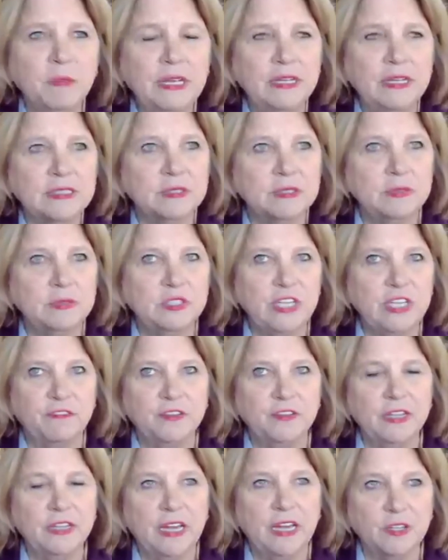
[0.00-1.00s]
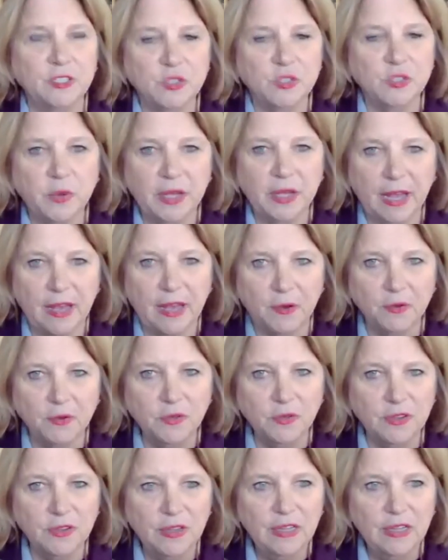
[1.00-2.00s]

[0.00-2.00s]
is definitely on its way out.